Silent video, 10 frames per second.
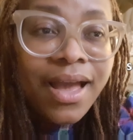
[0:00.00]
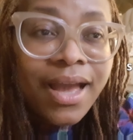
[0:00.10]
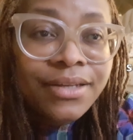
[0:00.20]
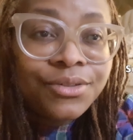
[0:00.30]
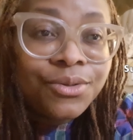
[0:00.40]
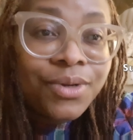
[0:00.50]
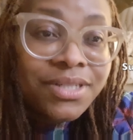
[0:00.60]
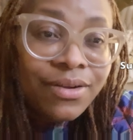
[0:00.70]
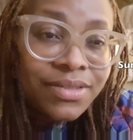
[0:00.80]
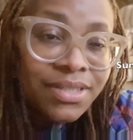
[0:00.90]
I don't know
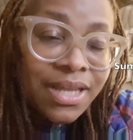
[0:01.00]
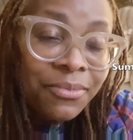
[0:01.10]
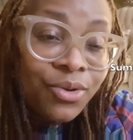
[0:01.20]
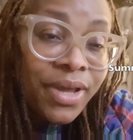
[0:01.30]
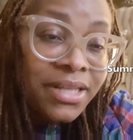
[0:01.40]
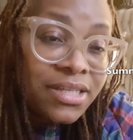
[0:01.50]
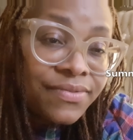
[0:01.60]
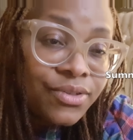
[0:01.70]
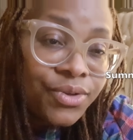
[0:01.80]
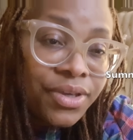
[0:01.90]
what else to say. I'm going to end this
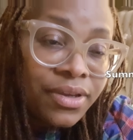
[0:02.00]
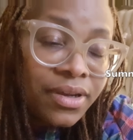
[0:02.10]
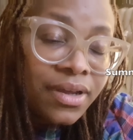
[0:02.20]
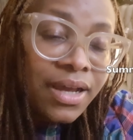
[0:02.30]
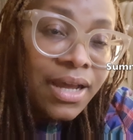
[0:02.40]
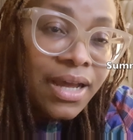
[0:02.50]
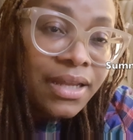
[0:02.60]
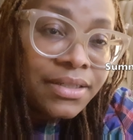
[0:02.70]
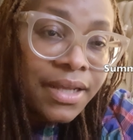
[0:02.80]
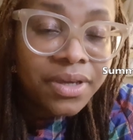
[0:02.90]
video here.
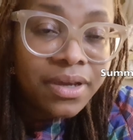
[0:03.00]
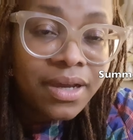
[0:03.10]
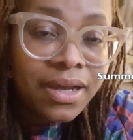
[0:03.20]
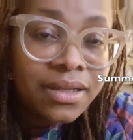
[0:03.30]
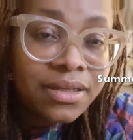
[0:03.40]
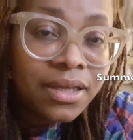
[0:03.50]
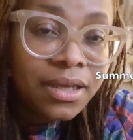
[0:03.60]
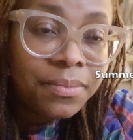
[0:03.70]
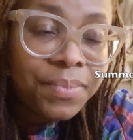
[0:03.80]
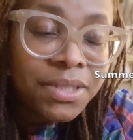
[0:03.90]
And
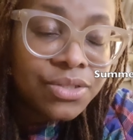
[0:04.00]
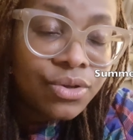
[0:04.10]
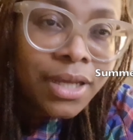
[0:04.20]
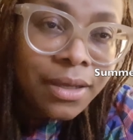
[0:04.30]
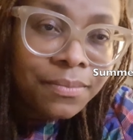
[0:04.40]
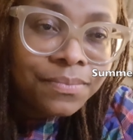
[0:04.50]
please go.